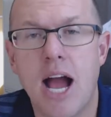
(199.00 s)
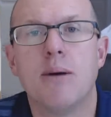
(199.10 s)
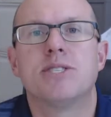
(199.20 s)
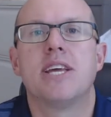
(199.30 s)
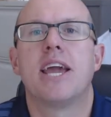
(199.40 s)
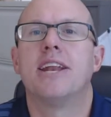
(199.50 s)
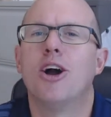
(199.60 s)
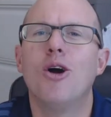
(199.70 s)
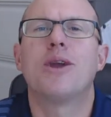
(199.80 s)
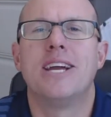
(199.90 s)
I'm
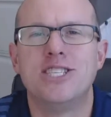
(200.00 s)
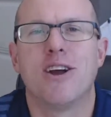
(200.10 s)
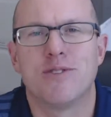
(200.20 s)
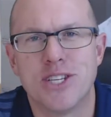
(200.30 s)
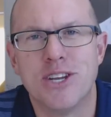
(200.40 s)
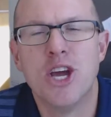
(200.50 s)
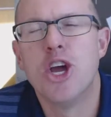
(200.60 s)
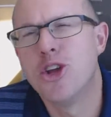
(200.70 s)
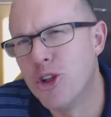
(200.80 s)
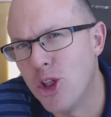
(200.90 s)
saying, okay, Jefferson,
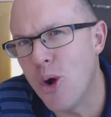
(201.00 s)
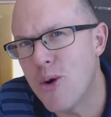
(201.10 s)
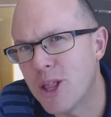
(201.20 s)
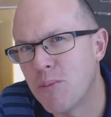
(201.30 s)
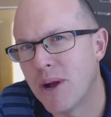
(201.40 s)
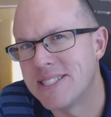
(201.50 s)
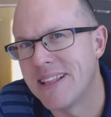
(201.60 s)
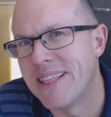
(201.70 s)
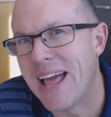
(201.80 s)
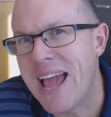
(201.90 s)
you're lowering the price
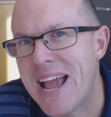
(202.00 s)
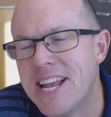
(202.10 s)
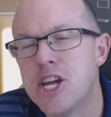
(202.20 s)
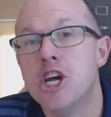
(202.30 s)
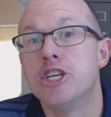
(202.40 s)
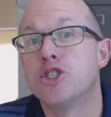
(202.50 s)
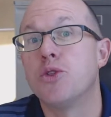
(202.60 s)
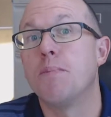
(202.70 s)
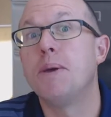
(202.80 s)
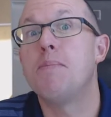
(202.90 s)
of land so
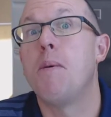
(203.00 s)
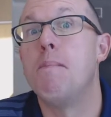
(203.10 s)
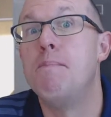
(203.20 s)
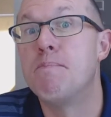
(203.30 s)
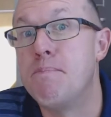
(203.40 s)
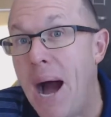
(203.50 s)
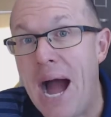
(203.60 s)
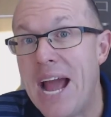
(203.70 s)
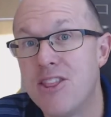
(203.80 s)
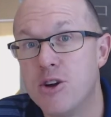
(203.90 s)
that people
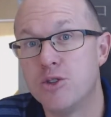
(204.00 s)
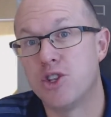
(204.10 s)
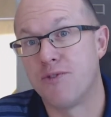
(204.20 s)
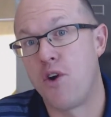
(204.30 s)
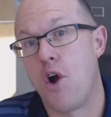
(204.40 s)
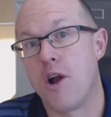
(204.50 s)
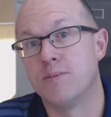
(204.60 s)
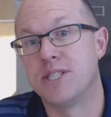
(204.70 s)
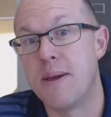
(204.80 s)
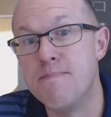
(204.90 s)
buy those
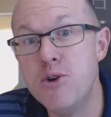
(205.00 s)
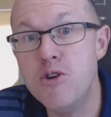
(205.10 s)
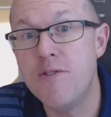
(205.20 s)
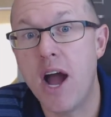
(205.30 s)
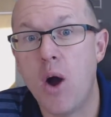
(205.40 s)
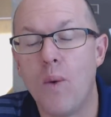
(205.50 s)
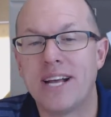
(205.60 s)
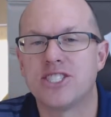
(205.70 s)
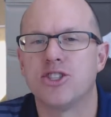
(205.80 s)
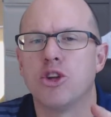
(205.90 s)
farms, they move out
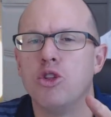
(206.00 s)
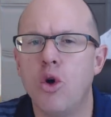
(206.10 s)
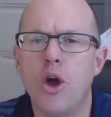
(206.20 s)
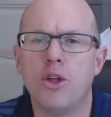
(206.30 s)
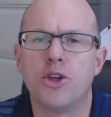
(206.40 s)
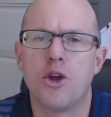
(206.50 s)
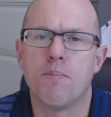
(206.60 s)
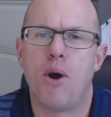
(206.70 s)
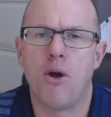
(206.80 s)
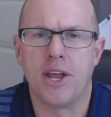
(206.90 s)
west, and they're loyal to your
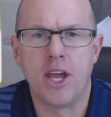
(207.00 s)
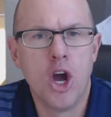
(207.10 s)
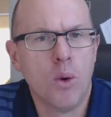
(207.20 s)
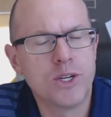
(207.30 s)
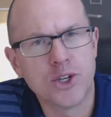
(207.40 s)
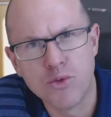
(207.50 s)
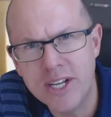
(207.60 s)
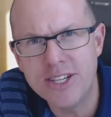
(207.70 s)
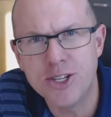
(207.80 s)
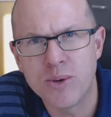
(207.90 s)
party. What you're
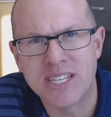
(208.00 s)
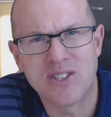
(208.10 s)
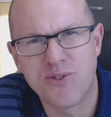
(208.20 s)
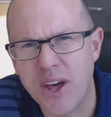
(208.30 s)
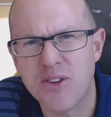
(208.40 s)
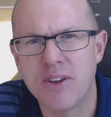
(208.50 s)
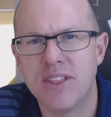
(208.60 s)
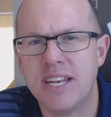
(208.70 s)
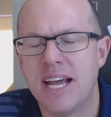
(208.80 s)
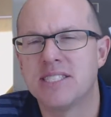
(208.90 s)
really doing is feathering
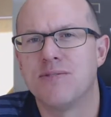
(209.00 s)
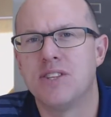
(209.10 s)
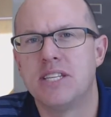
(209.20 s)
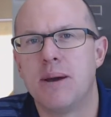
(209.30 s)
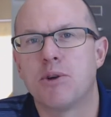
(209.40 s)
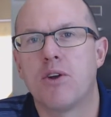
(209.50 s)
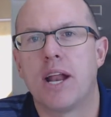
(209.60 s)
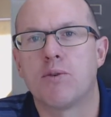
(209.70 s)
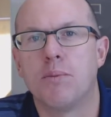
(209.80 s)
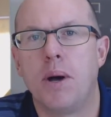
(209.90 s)
the nest of the
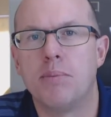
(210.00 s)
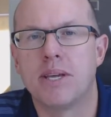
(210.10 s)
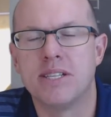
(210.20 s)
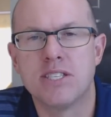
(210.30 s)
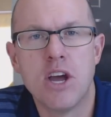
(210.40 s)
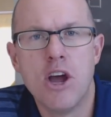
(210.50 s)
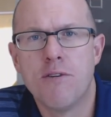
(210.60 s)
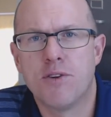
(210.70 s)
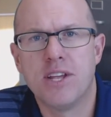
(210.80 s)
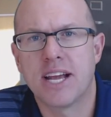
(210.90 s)
Democratic Republicans
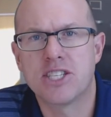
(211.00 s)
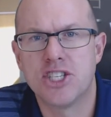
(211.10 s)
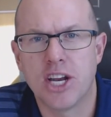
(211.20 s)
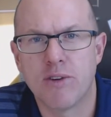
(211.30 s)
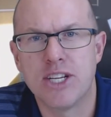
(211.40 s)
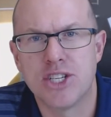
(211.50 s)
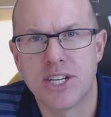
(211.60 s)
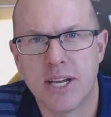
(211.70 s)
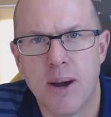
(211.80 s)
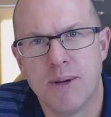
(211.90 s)
for the next generation
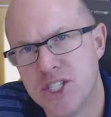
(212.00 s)
to come.